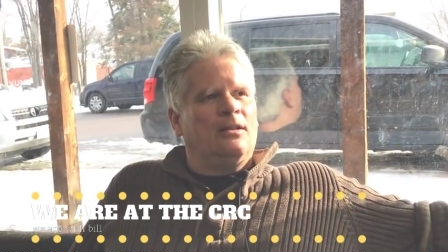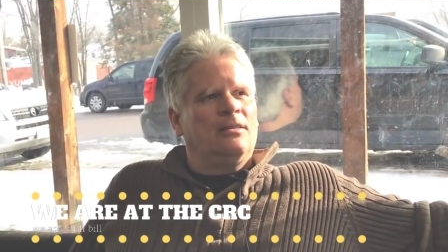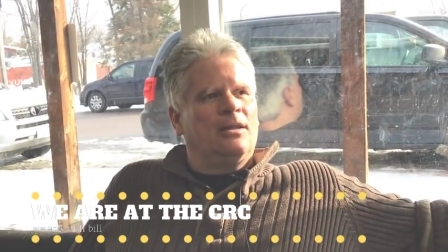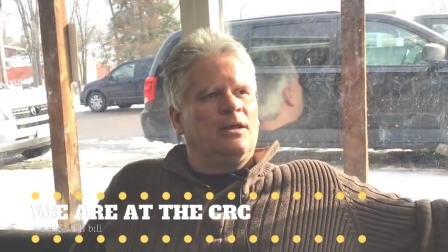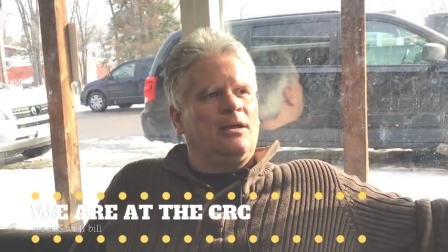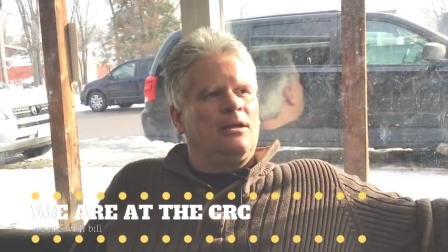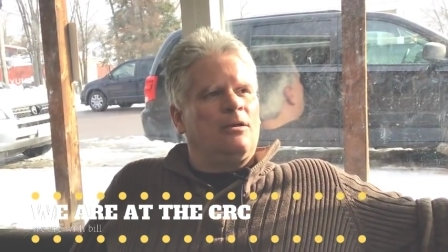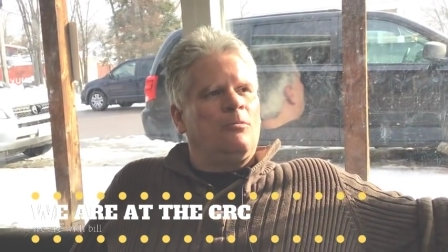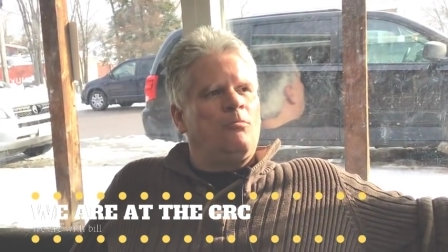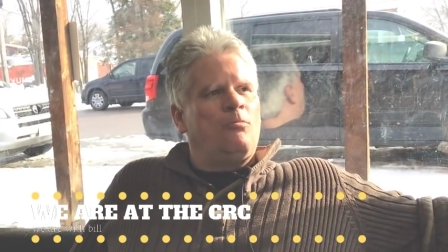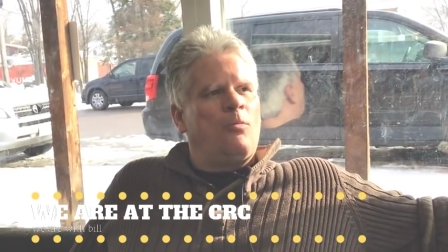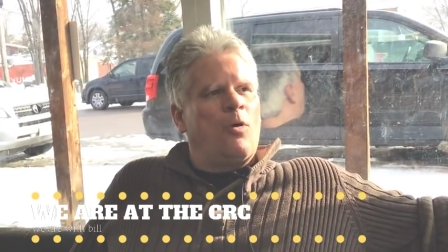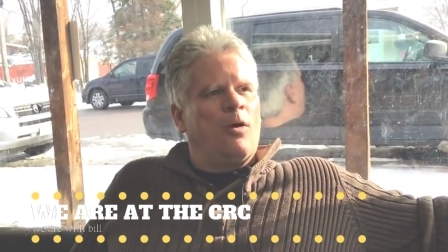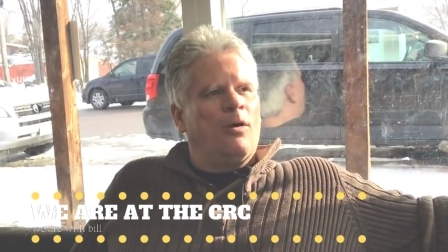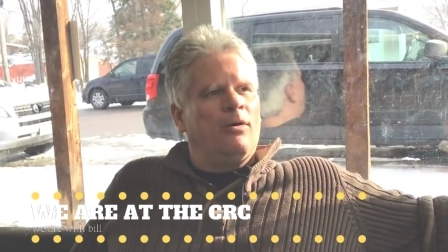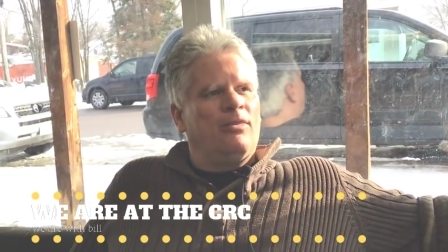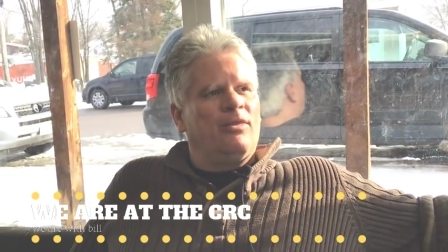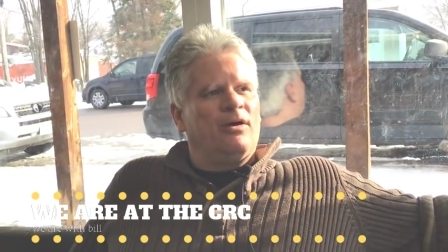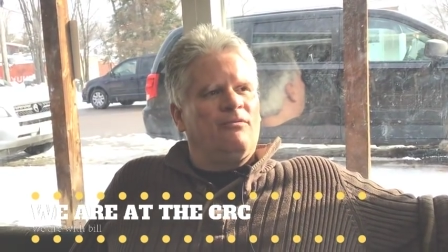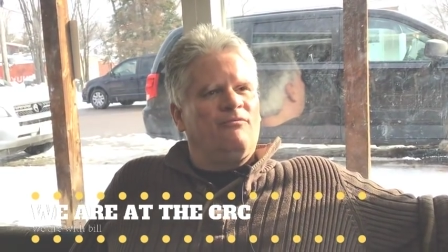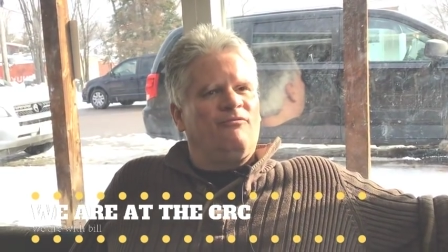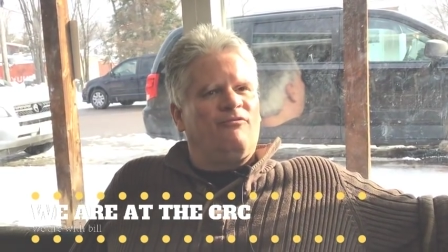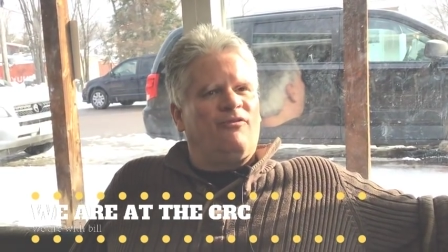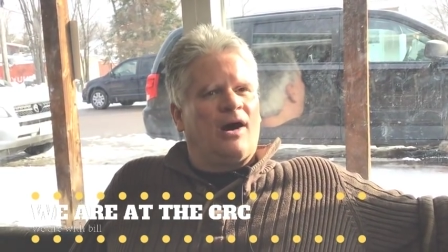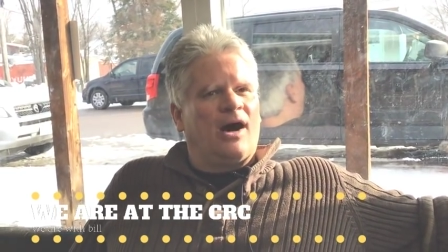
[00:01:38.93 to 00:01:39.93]
a little more
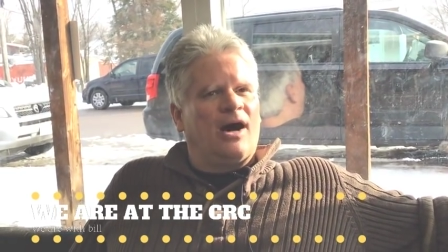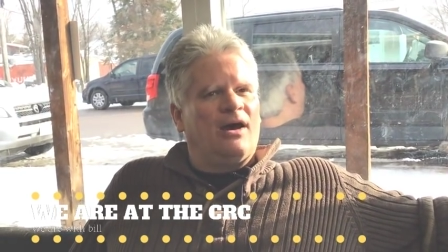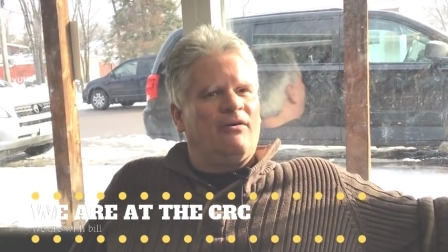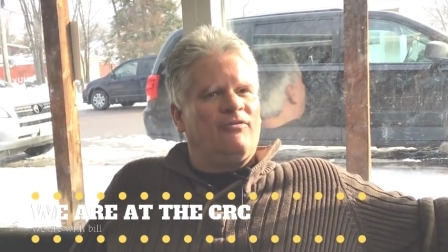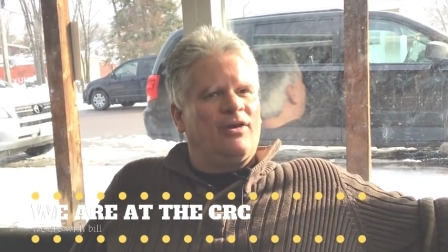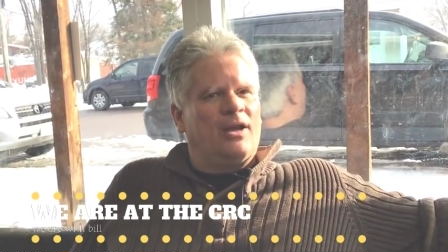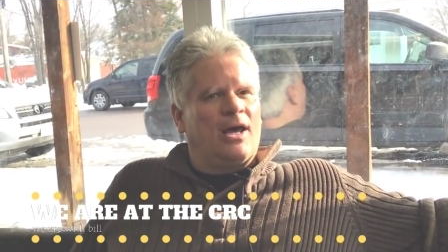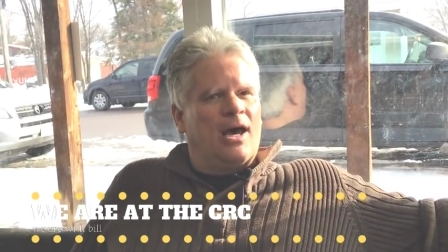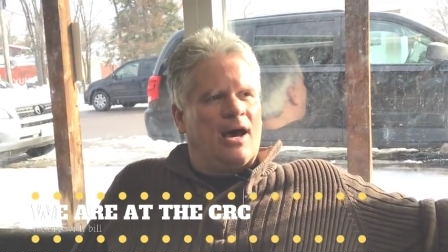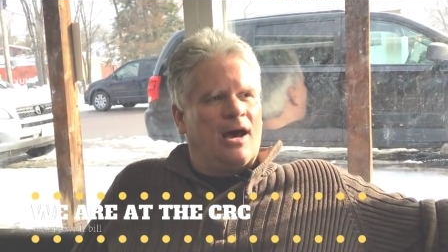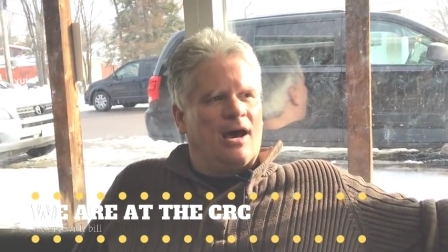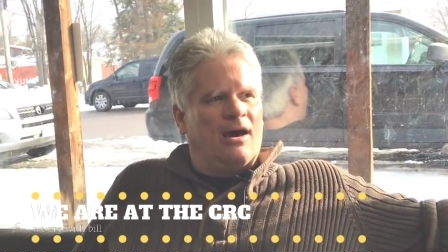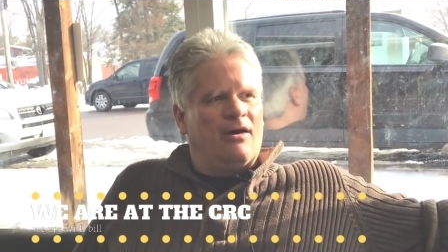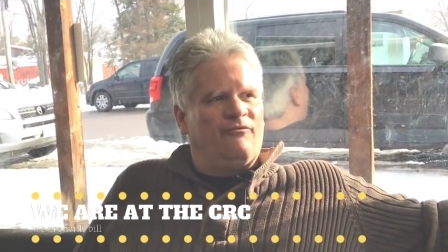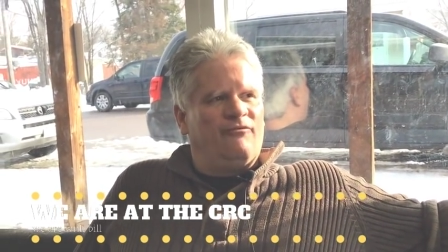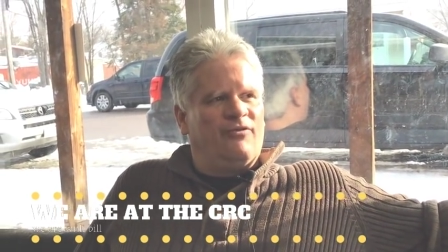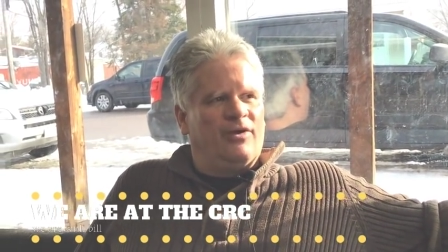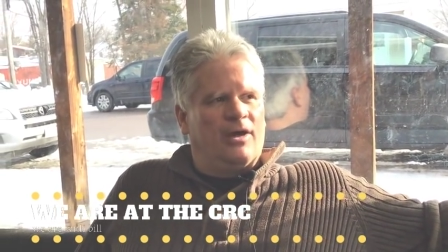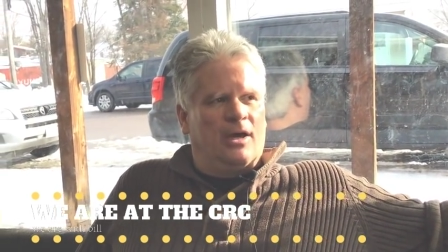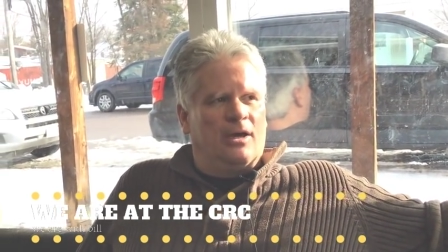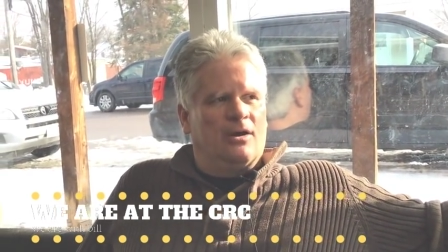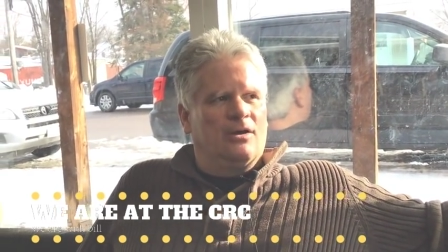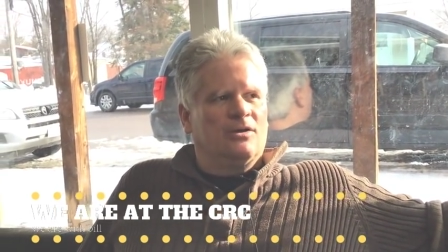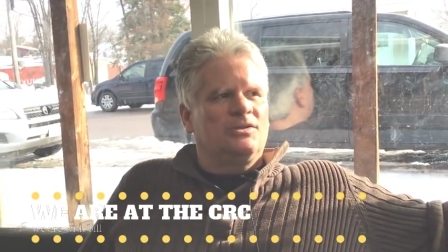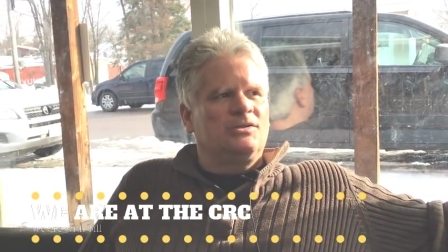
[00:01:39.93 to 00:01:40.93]
than five and a
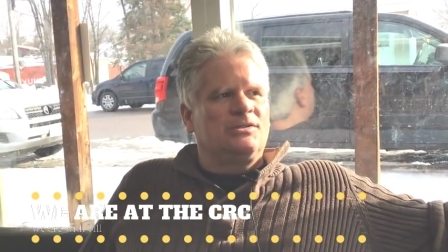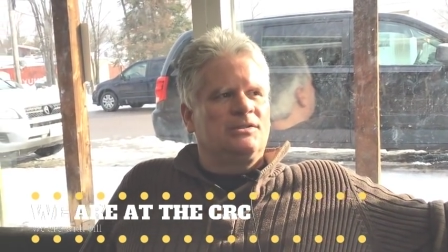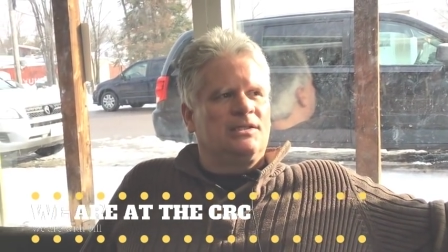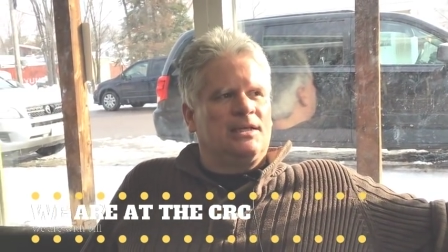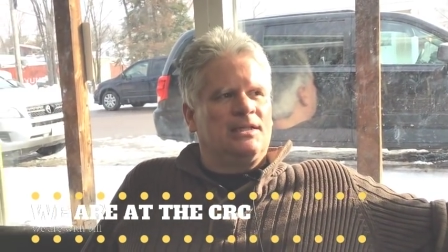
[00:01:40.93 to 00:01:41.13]
half years,